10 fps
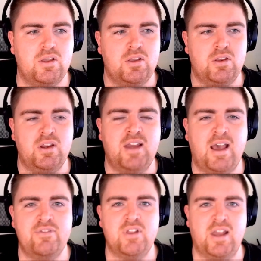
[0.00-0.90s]
You need to
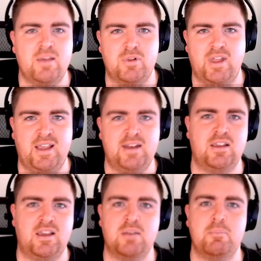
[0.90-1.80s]
have the label end
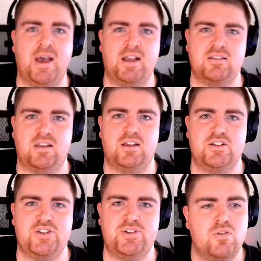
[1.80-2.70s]
in a backslash.